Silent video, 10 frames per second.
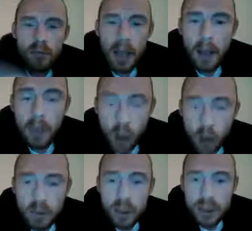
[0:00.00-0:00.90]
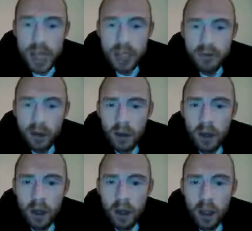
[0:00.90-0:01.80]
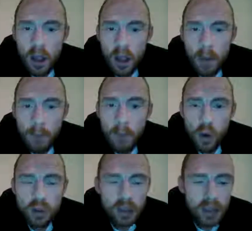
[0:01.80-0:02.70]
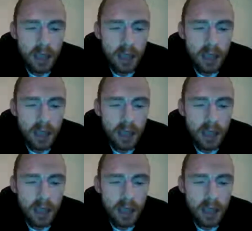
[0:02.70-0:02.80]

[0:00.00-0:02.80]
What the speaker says: I become successful, but